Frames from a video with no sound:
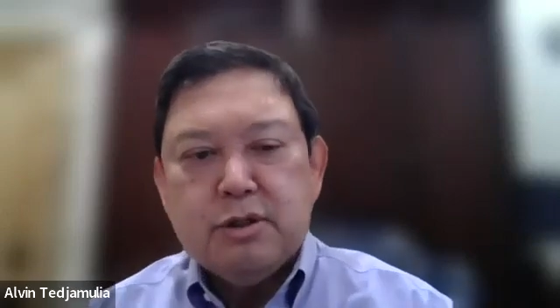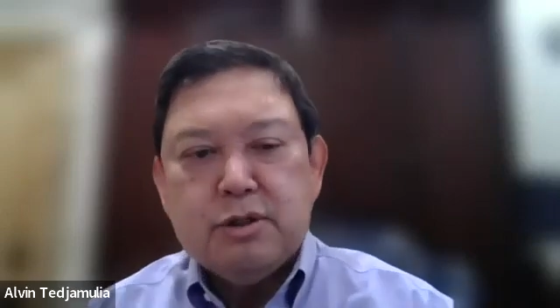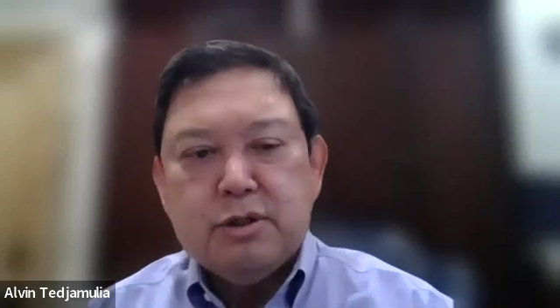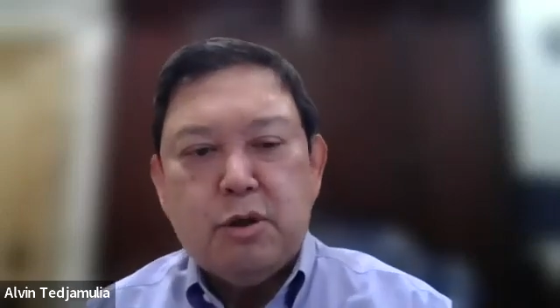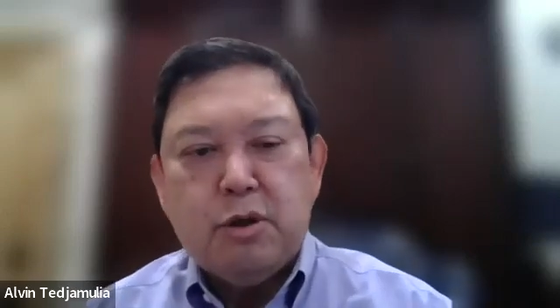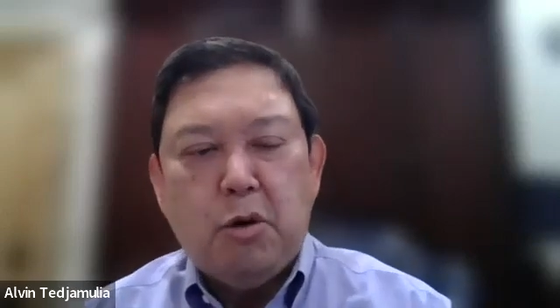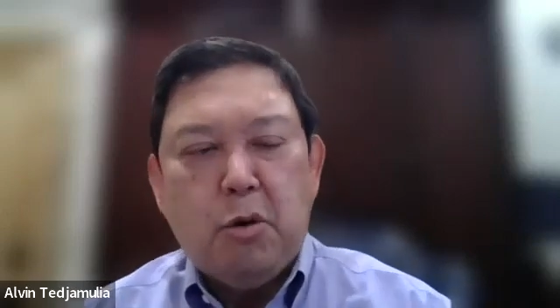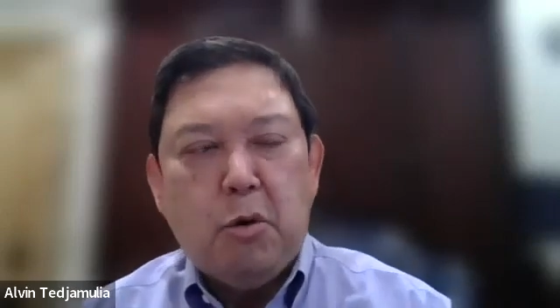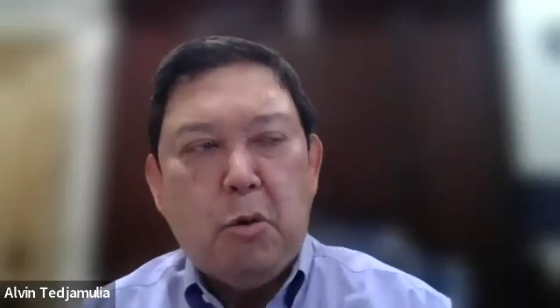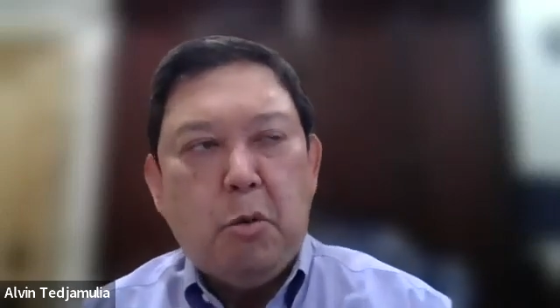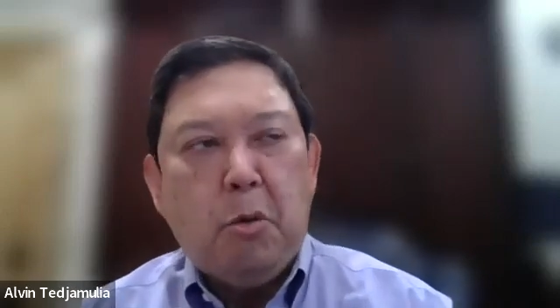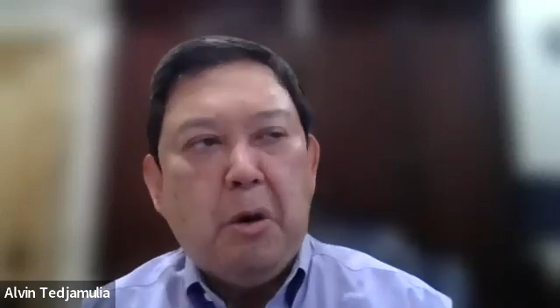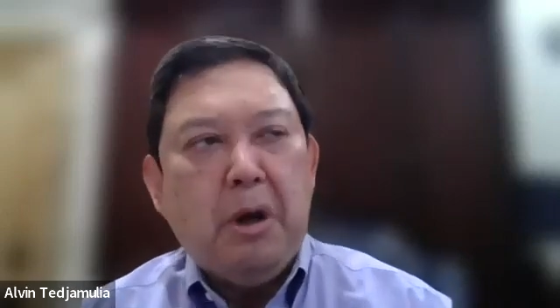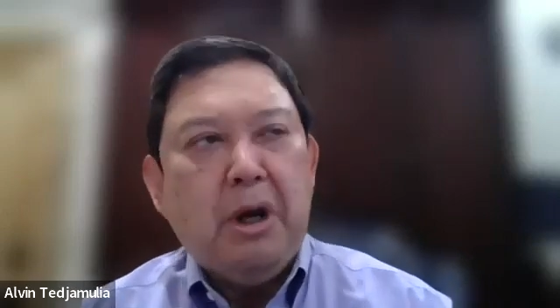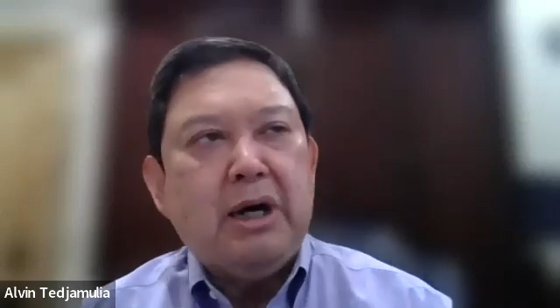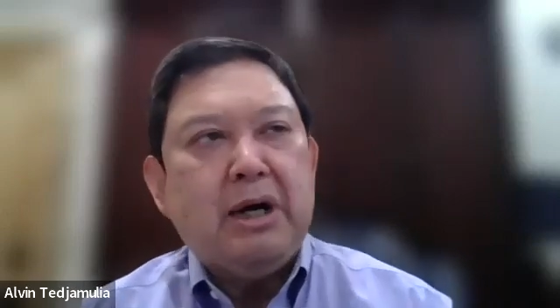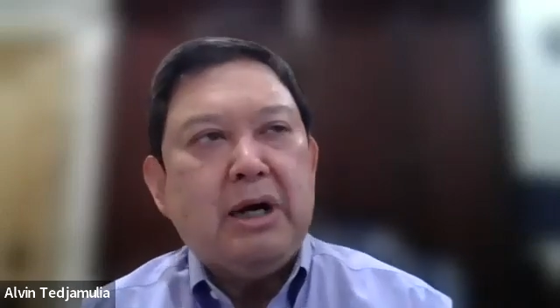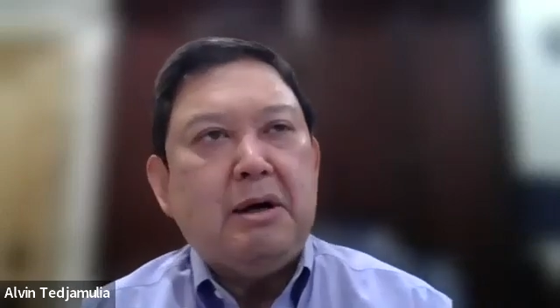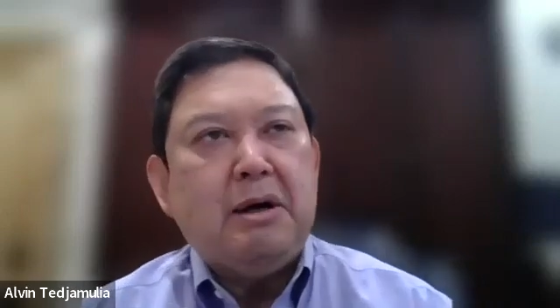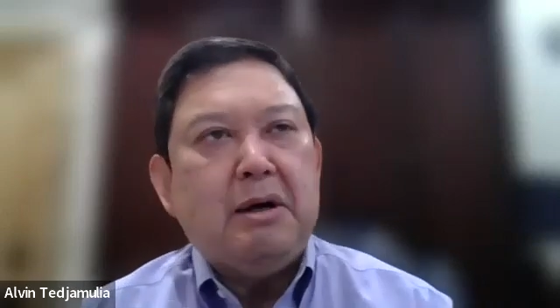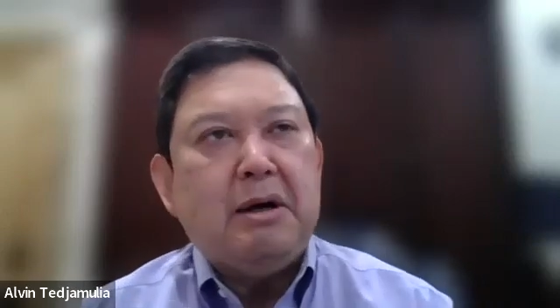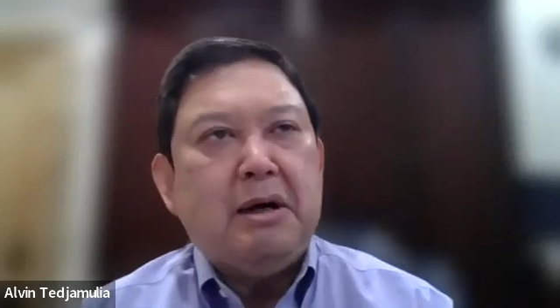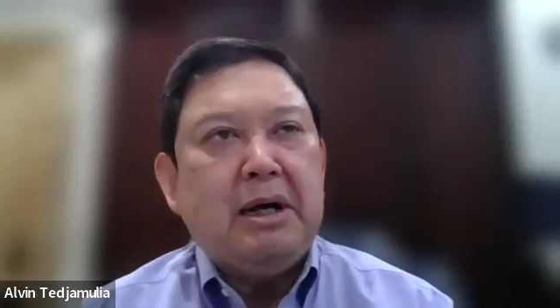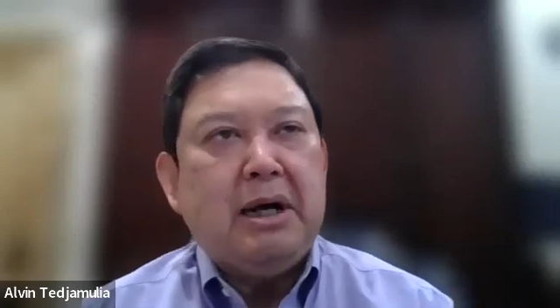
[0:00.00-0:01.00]
So
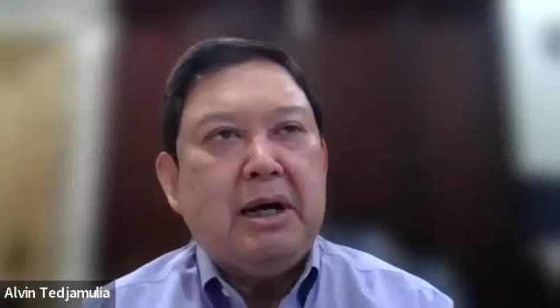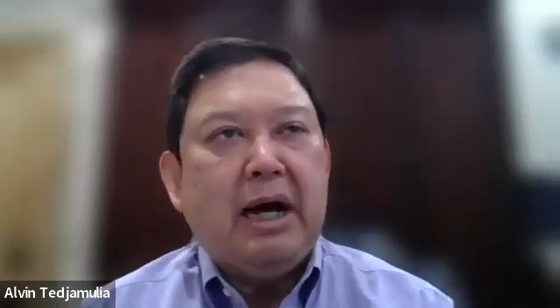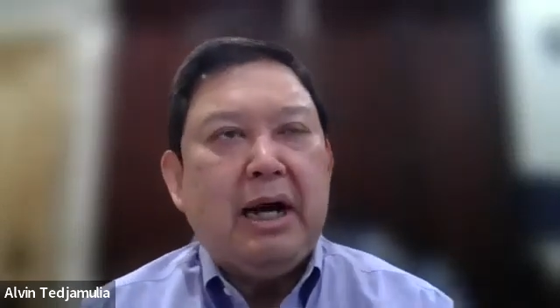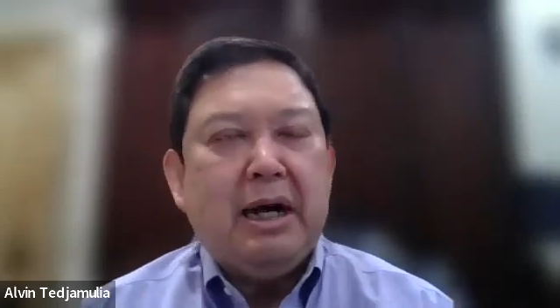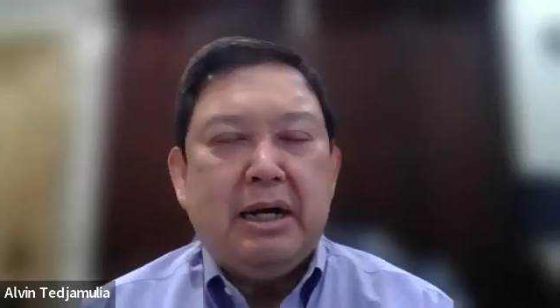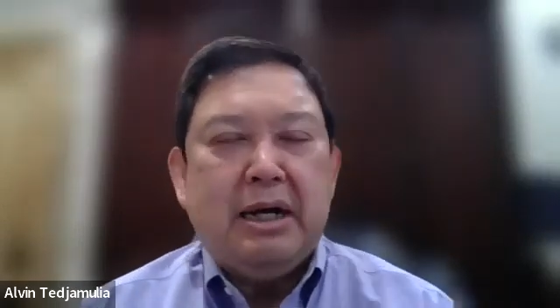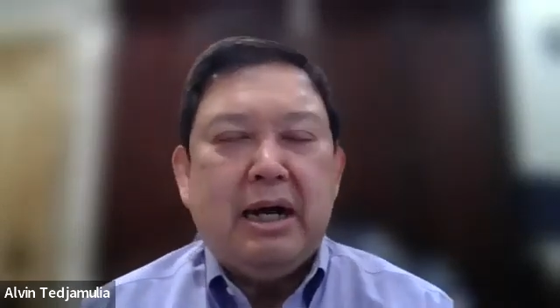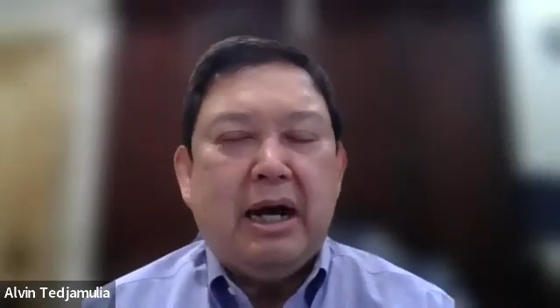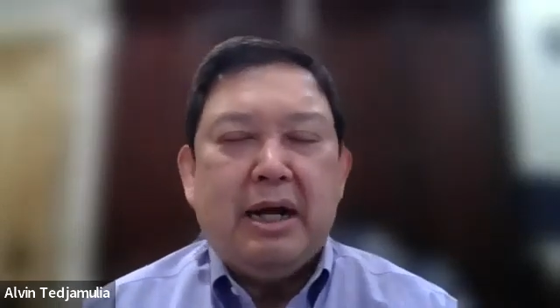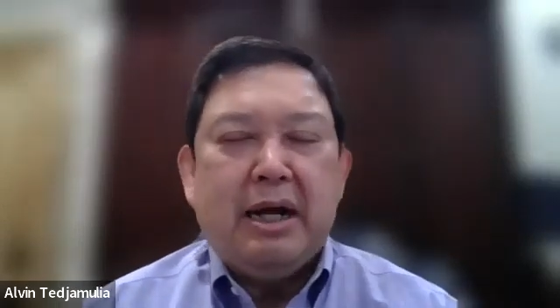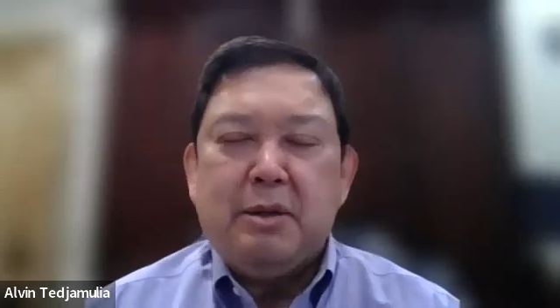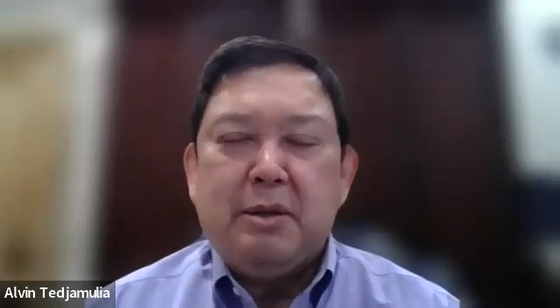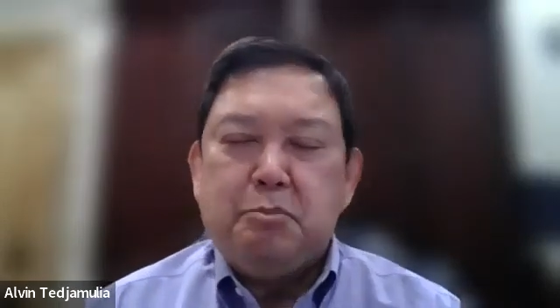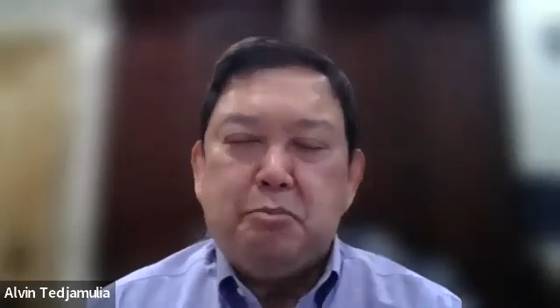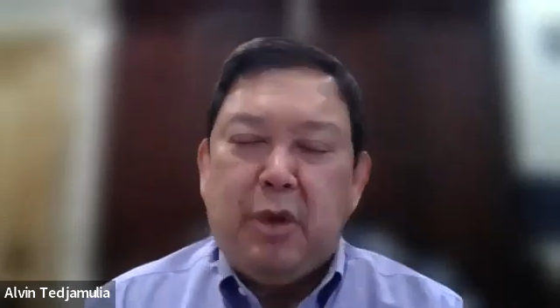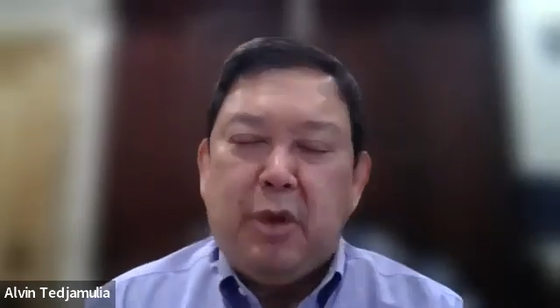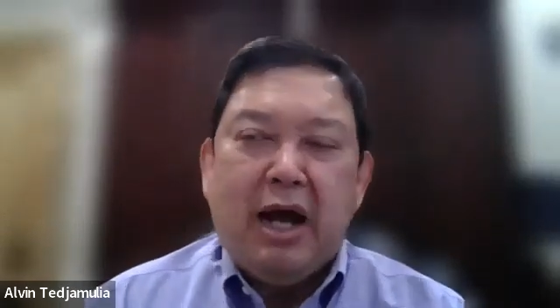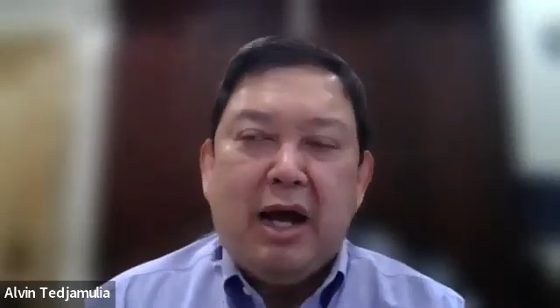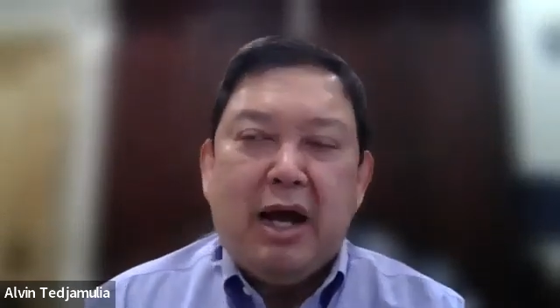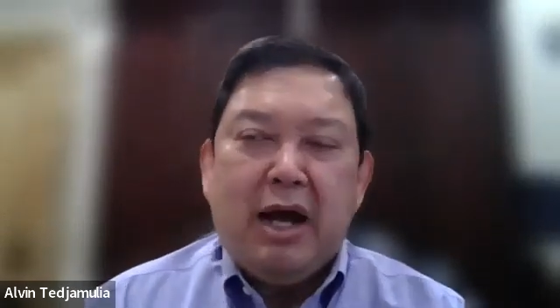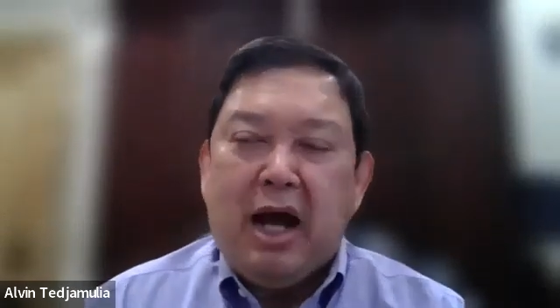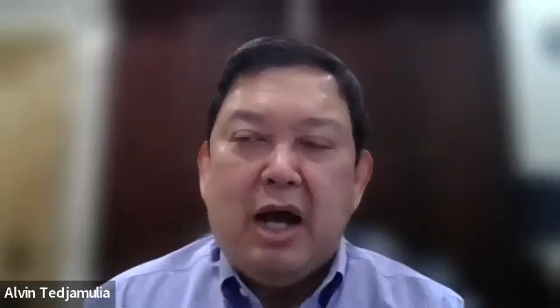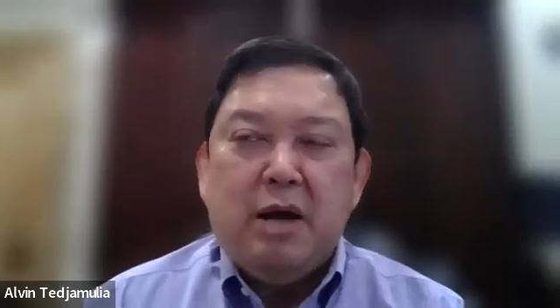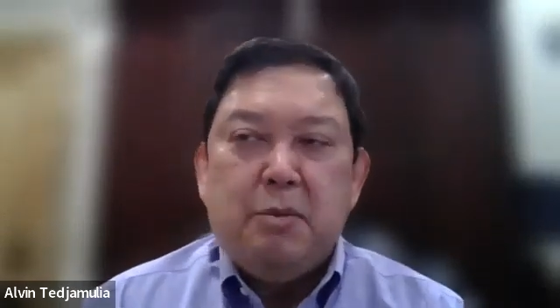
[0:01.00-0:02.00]

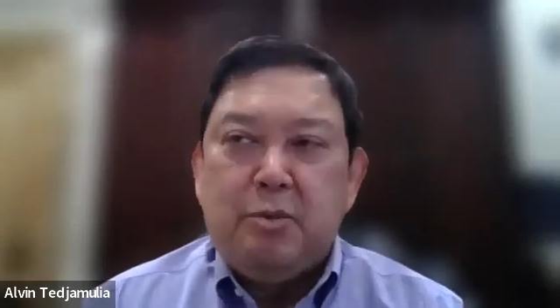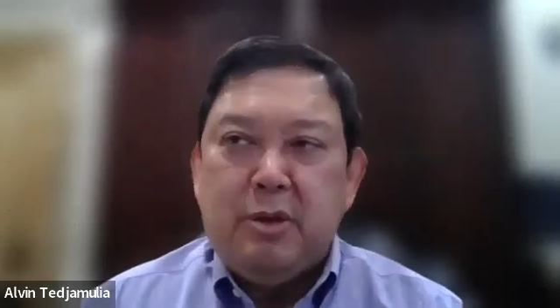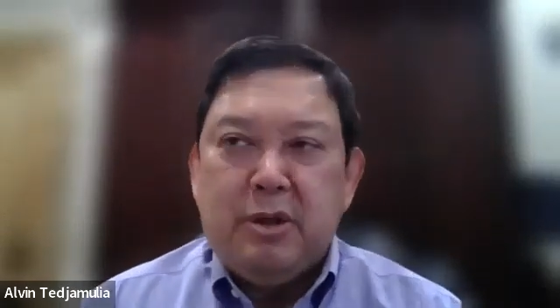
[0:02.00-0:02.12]
I